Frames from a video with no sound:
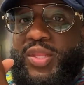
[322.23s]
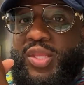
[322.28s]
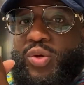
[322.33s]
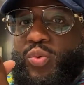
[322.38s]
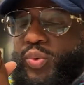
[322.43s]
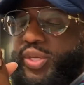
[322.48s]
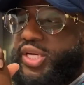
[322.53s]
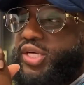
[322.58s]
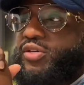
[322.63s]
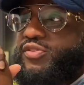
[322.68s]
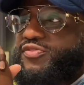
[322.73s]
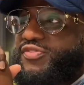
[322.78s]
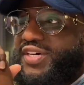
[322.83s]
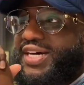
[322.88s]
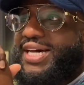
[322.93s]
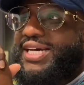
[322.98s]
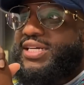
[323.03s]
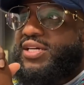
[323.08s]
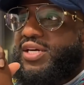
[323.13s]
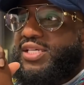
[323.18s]
We don't
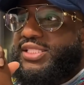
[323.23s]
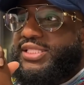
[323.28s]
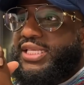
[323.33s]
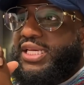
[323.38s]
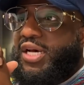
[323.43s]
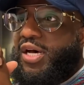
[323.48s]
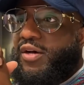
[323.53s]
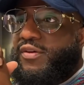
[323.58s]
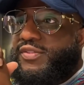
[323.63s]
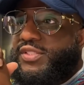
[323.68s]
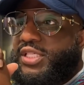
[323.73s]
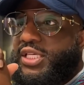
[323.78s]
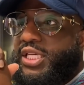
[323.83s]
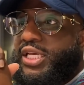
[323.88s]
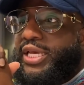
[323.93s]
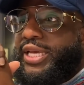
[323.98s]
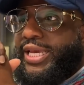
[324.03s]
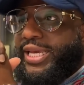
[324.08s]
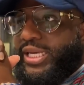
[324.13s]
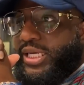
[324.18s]
find ourselves
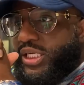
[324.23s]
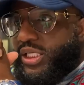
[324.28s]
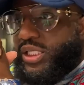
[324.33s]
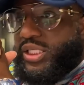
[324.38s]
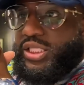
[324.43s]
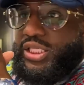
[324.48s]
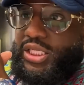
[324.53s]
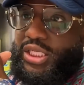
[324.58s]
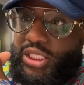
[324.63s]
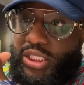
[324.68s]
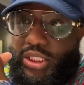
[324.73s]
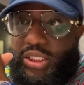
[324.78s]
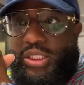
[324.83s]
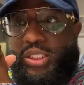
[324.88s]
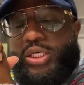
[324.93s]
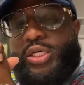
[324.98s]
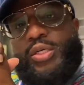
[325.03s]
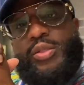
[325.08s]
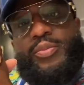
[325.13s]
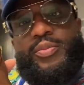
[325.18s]
in the
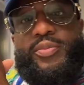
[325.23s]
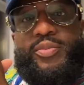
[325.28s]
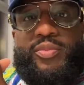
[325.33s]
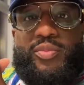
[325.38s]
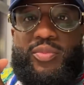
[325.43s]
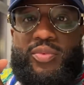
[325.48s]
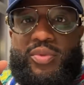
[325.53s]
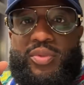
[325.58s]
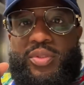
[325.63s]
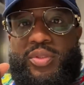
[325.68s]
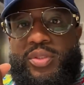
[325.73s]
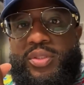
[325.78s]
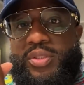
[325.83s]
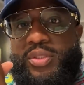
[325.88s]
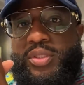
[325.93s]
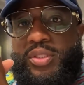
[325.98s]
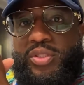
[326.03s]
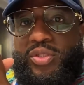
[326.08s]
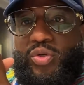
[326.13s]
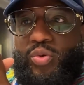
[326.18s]
club.
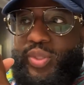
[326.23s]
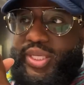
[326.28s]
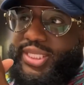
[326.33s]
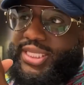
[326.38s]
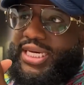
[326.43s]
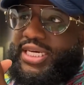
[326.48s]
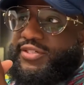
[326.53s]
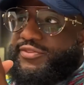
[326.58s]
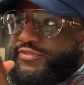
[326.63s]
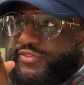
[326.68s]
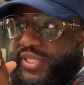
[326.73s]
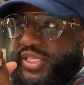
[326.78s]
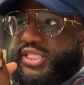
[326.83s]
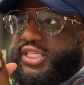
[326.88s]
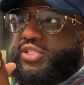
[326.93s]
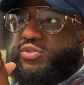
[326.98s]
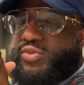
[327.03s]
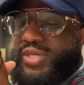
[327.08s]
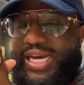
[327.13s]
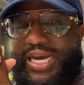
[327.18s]
We're not
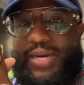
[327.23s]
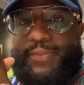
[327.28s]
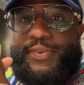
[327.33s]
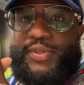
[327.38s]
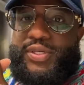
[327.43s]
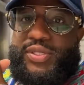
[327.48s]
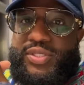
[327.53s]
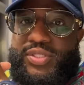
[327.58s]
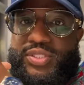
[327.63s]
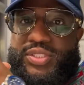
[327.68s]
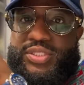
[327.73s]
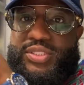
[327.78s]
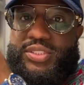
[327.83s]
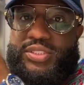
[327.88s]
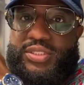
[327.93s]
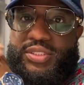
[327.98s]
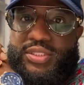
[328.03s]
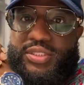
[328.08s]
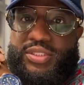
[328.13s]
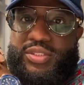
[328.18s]
fucking rappers.
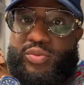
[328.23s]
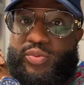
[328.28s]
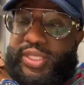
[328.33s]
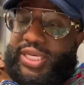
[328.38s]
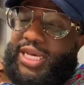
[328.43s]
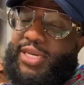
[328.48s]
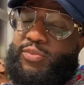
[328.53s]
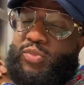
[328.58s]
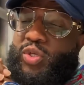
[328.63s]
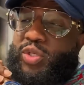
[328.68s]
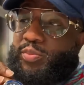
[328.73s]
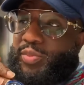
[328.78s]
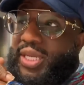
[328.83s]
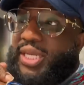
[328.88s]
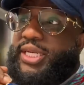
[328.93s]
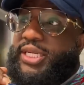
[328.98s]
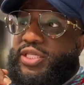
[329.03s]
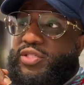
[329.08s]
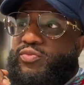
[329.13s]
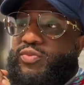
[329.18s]
We got more
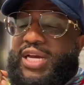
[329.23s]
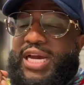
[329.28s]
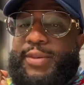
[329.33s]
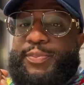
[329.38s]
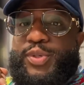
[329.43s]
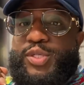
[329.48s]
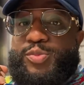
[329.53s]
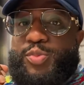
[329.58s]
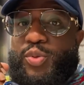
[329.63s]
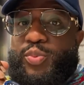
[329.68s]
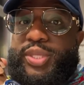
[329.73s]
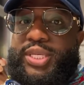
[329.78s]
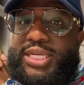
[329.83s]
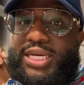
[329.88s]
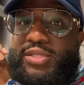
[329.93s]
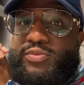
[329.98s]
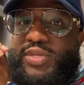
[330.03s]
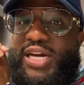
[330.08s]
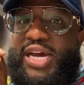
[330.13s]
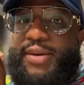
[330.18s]
money than rappers, but we
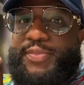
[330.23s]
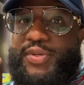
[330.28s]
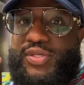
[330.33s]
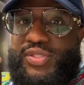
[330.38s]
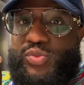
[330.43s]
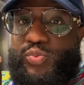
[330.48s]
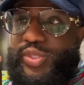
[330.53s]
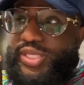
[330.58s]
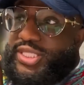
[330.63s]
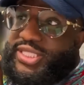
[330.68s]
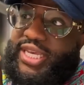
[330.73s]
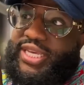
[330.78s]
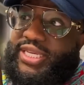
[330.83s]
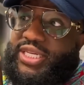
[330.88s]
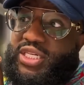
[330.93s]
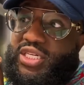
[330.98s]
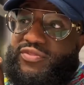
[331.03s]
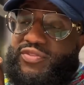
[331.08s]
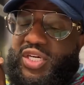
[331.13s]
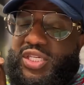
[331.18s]
not rappers. We take
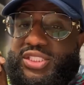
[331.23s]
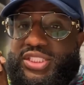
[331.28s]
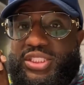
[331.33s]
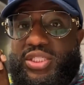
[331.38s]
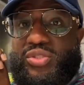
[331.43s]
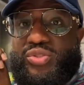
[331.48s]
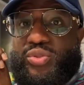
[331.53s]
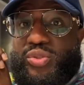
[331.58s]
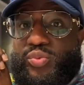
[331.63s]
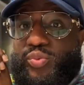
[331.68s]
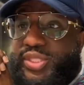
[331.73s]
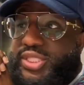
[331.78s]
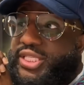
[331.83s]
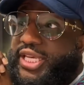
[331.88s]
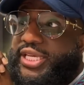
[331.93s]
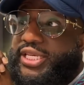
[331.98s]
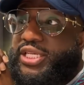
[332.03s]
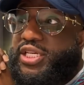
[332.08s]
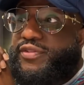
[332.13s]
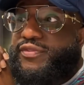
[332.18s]
care of our children, we
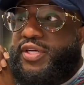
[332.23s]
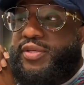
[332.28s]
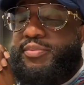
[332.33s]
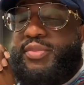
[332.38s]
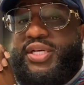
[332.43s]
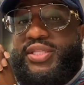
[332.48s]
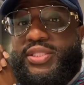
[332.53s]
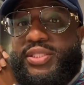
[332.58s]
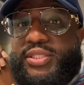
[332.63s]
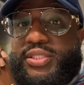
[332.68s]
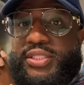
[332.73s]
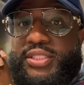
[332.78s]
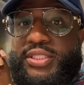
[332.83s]
take care of our mother,